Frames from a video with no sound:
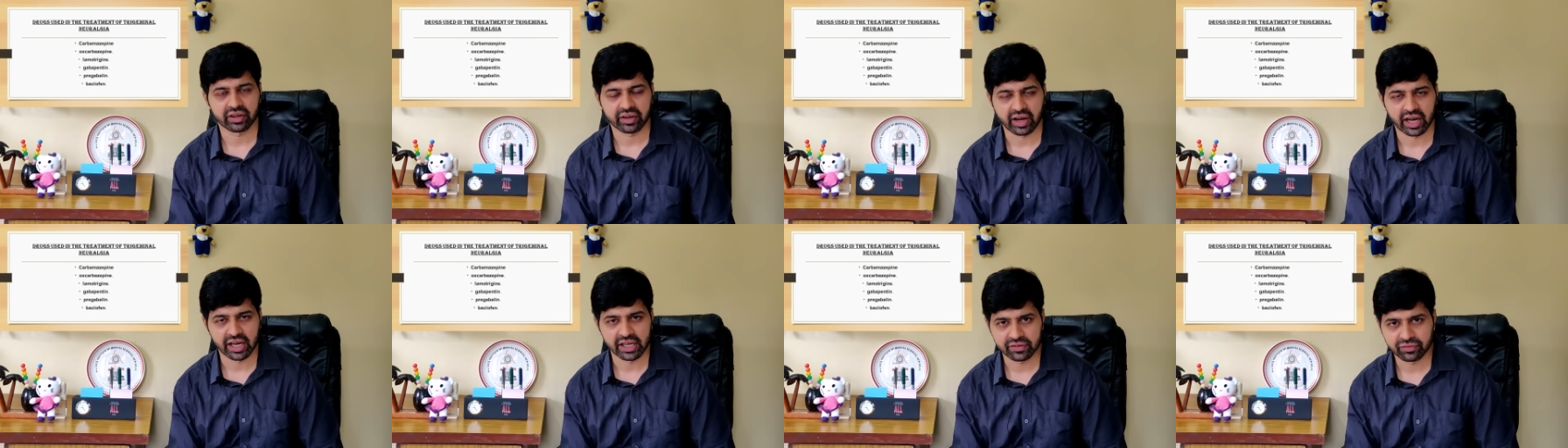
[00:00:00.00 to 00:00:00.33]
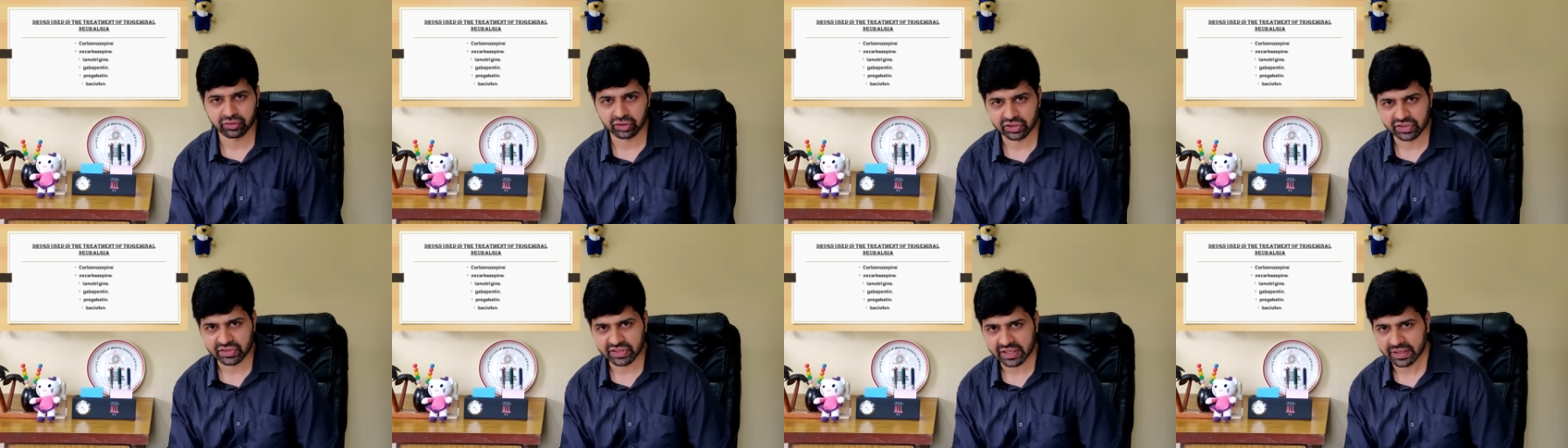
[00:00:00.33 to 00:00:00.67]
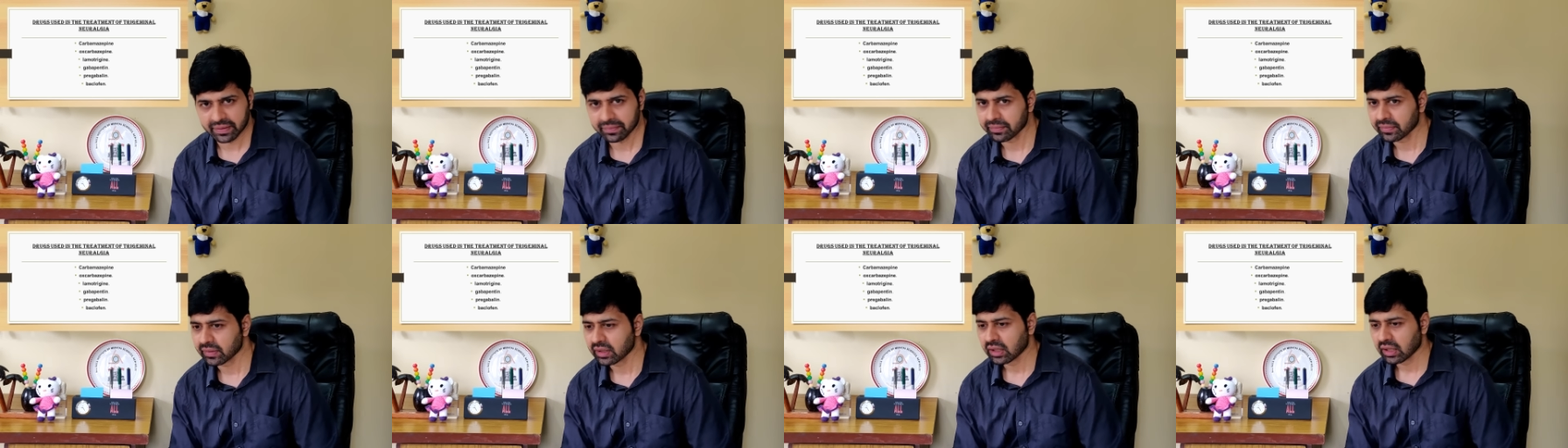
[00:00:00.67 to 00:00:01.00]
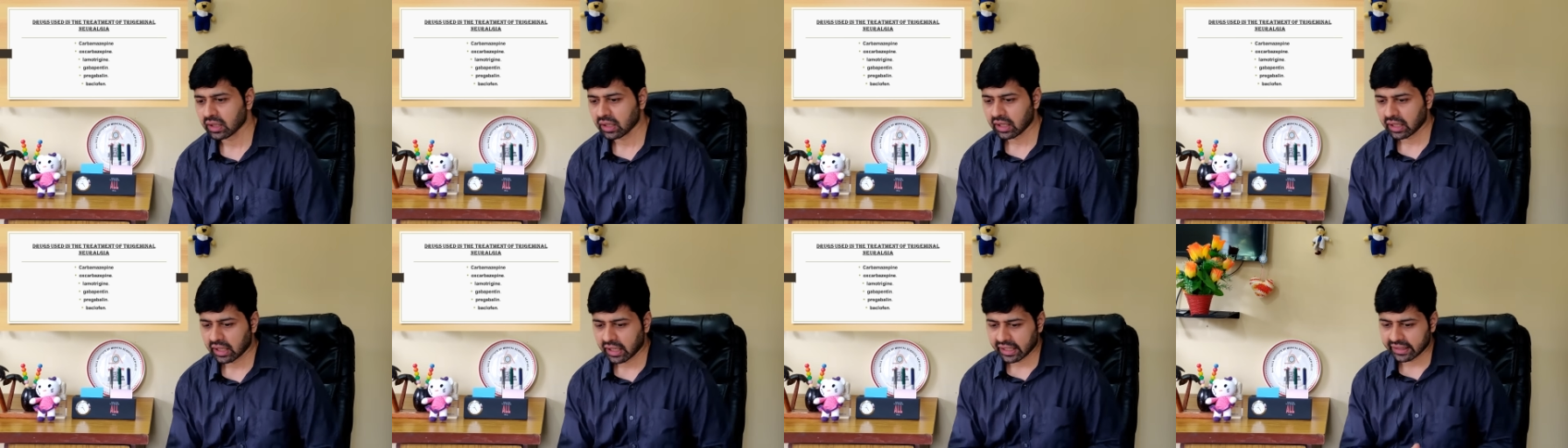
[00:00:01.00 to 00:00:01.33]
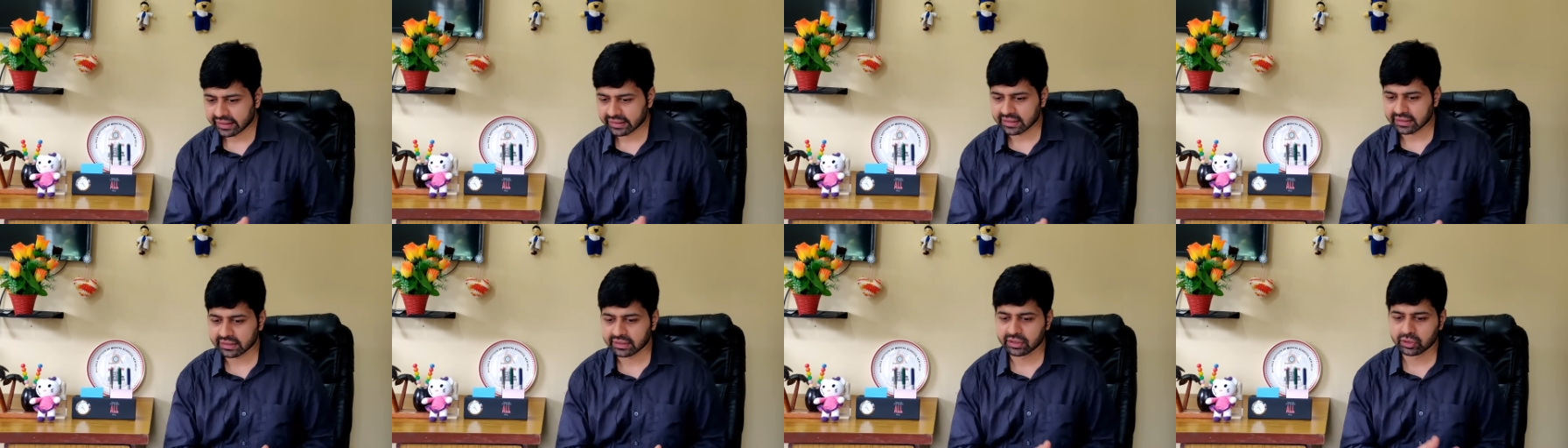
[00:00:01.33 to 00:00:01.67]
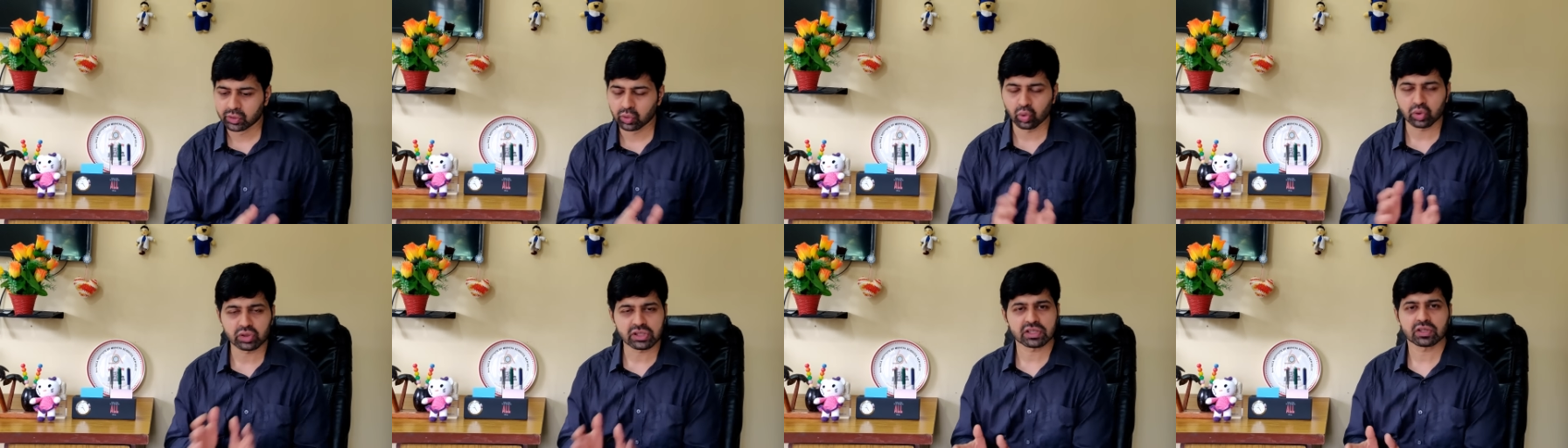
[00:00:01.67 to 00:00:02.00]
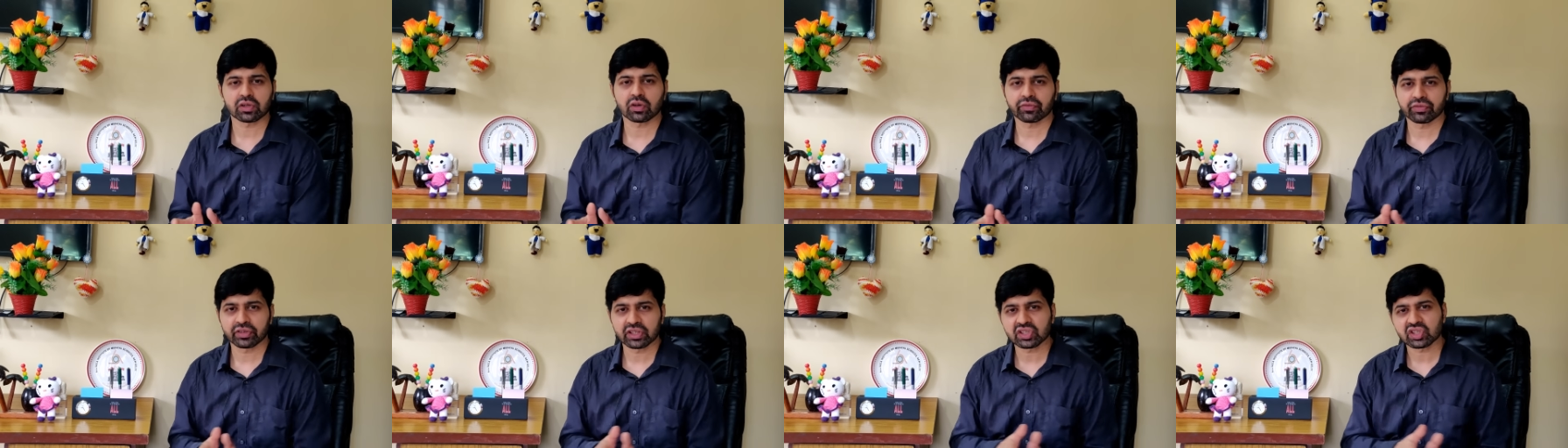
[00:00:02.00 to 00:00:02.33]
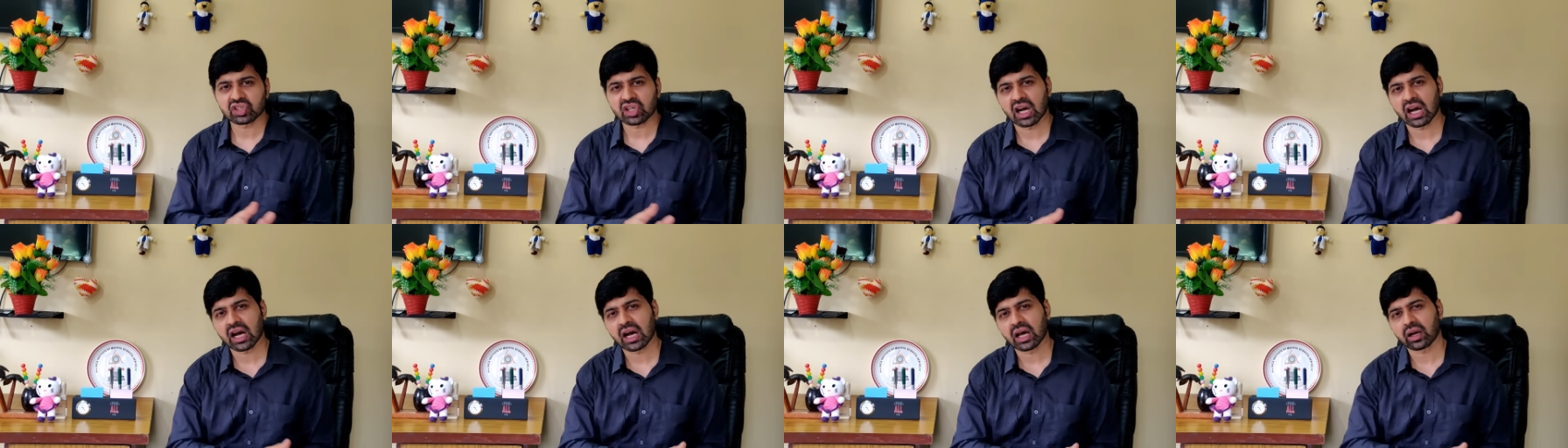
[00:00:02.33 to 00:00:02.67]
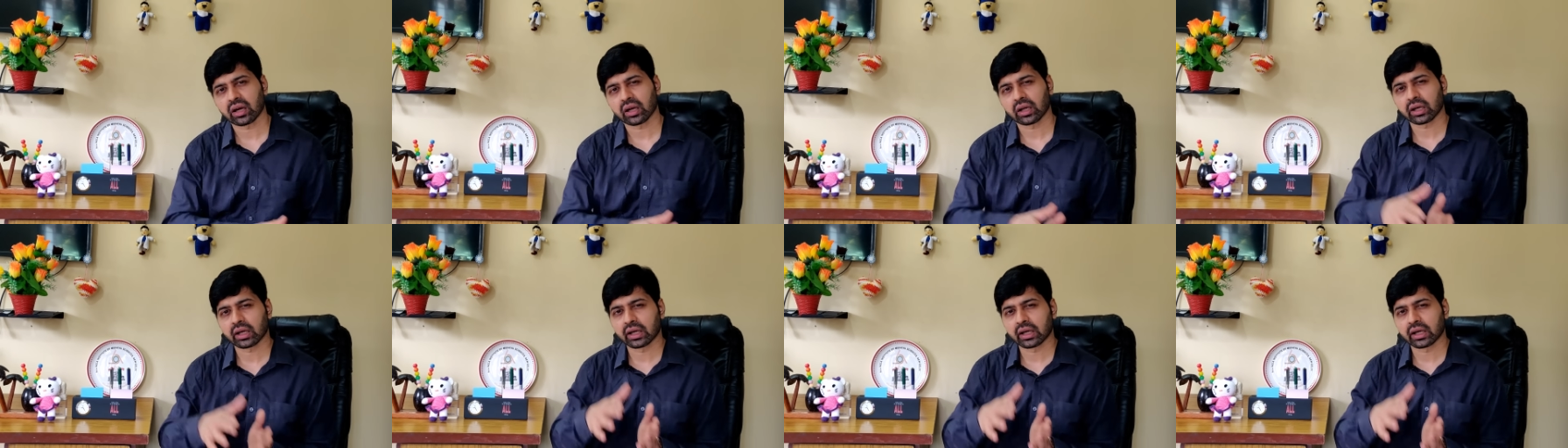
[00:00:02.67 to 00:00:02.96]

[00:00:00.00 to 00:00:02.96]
tried for the same. The doses of which are